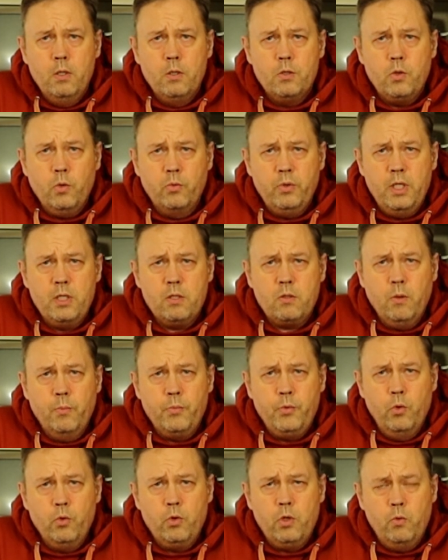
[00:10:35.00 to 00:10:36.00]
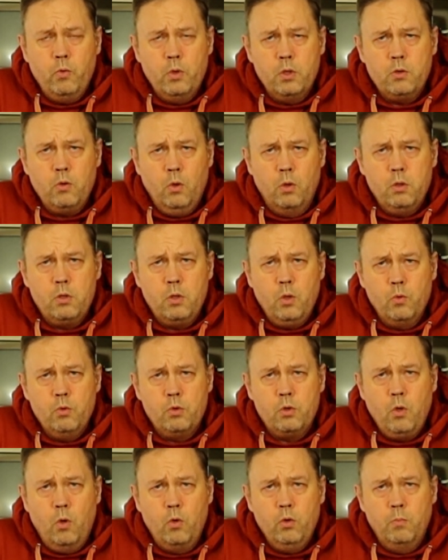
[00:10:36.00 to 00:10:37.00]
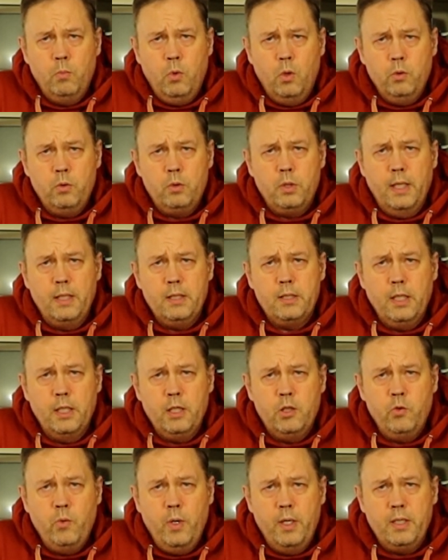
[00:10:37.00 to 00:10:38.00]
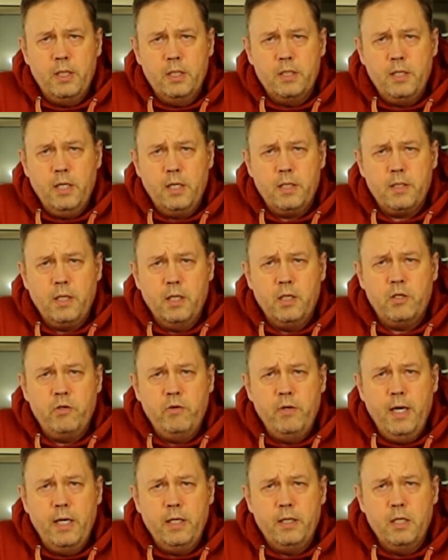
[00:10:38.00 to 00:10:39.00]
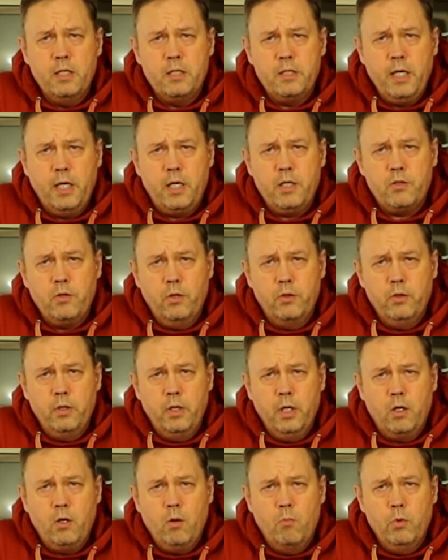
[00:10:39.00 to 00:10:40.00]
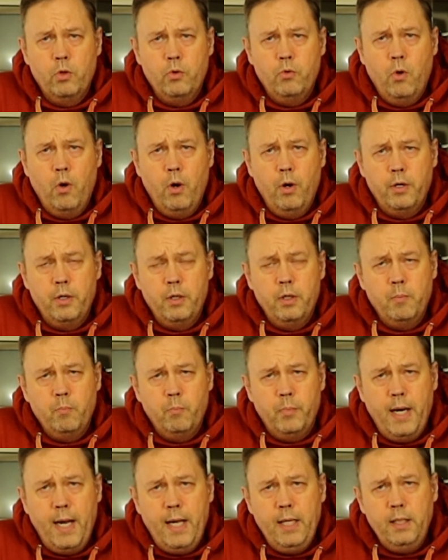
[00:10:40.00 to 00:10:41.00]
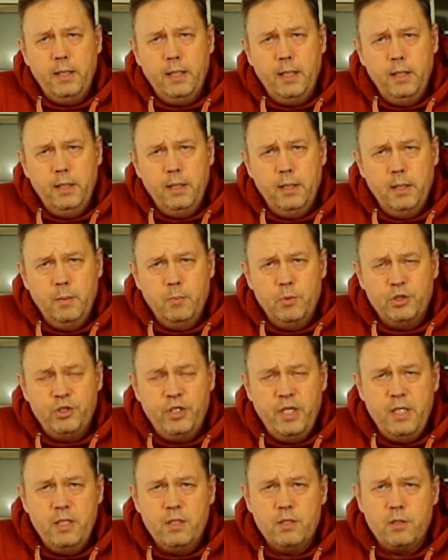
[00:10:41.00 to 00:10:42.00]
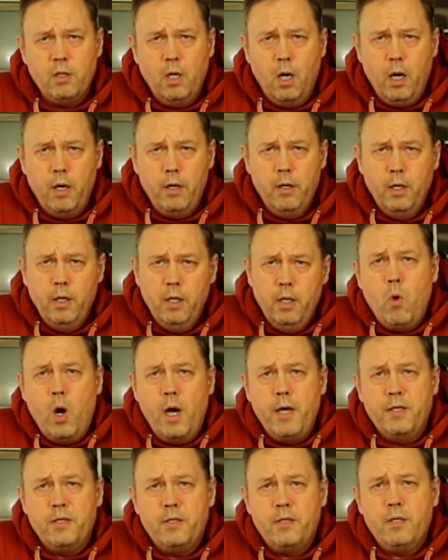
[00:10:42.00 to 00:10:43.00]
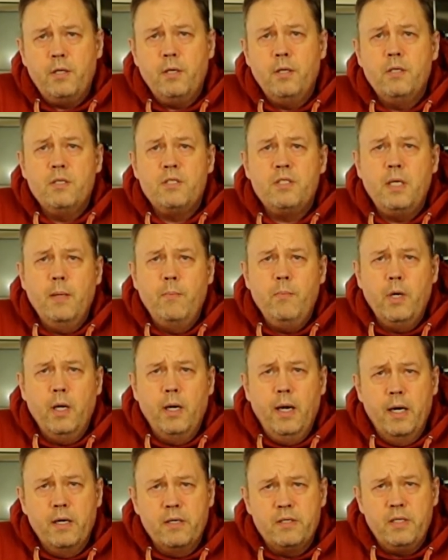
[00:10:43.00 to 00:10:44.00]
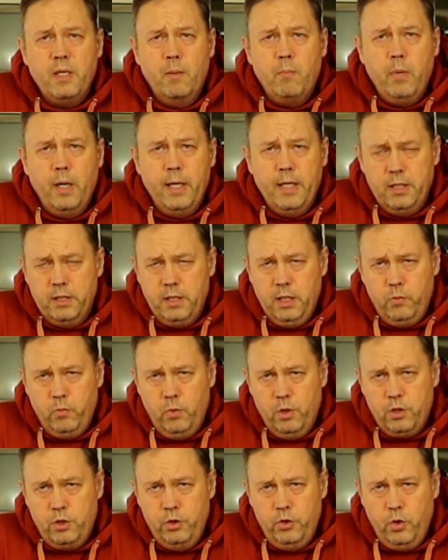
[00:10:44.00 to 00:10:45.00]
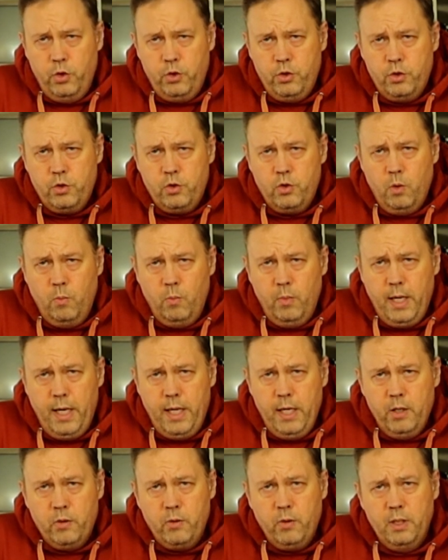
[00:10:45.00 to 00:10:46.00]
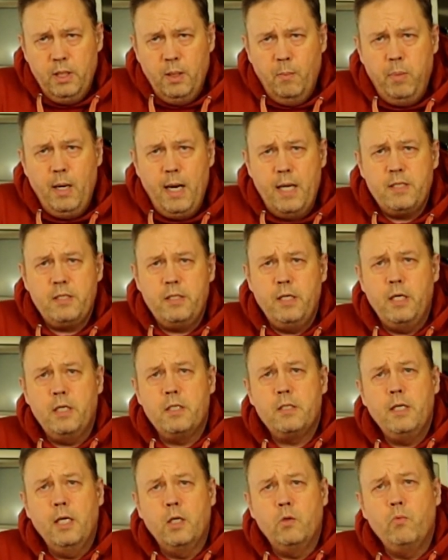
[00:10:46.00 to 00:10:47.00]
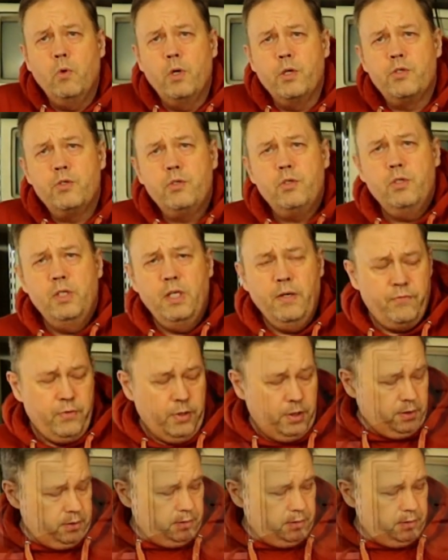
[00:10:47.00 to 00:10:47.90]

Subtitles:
So this computer was also sold both as a 286 and 386 under the Commodore brand, and the machines are quite similar siblings. It was just some layout on the plastics that was different.